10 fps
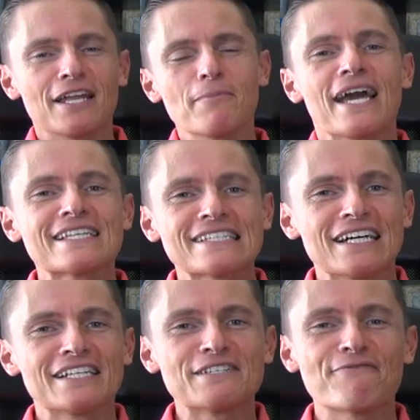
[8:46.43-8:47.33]
Number
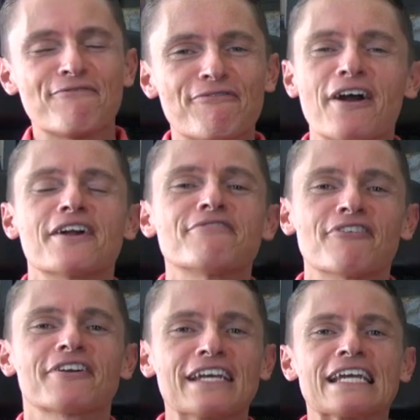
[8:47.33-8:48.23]
89 is very,
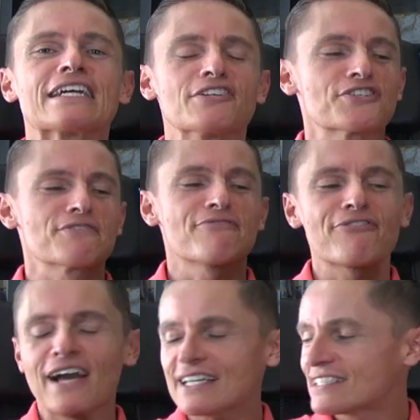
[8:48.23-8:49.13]
very English. In
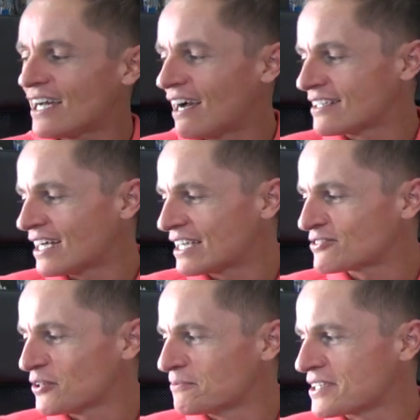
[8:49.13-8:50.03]
fact, I
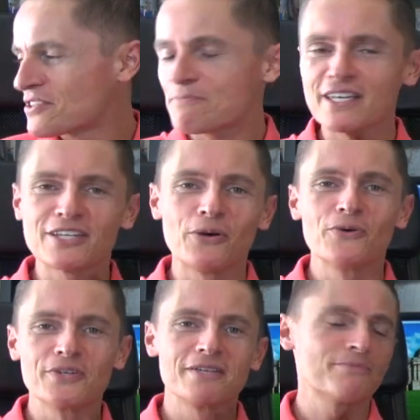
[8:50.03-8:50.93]
don't mean to be
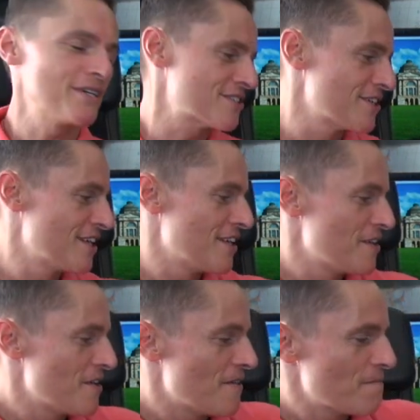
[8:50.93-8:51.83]
corny, but
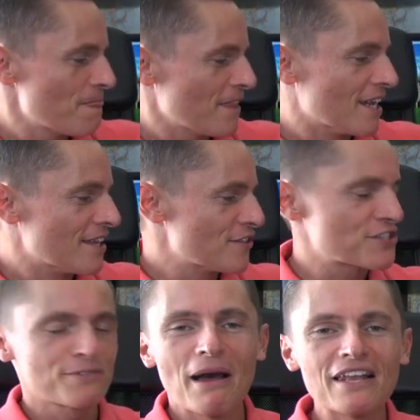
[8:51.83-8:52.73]
the
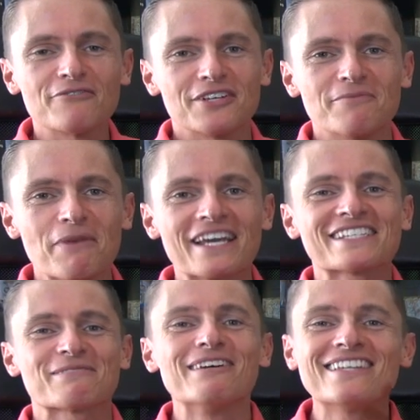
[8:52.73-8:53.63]
smell of it
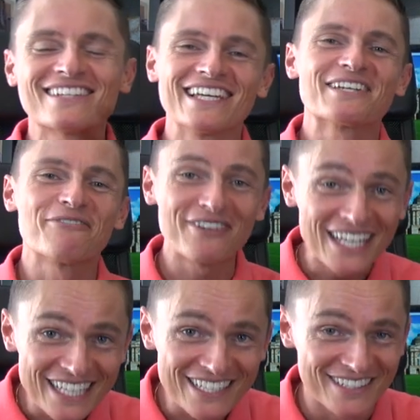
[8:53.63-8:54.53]
makes me think of
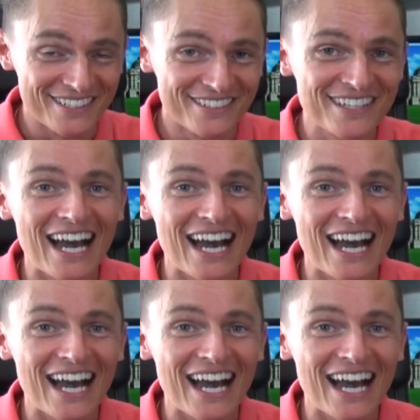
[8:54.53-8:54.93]
England.